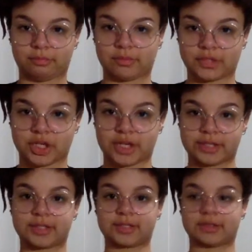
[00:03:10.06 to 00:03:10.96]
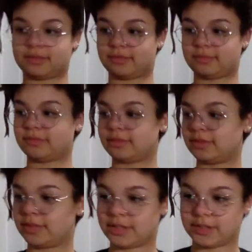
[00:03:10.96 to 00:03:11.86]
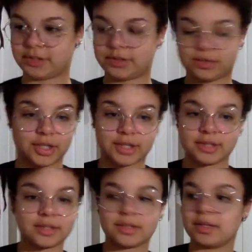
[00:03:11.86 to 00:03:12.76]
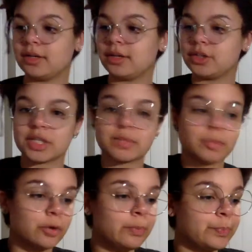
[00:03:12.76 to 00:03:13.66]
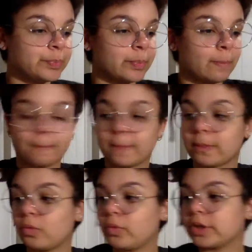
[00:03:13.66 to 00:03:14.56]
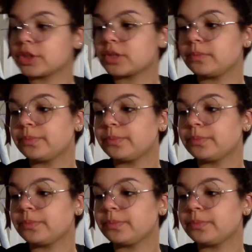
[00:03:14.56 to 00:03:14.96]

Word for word: the chest, chest, chest bow, which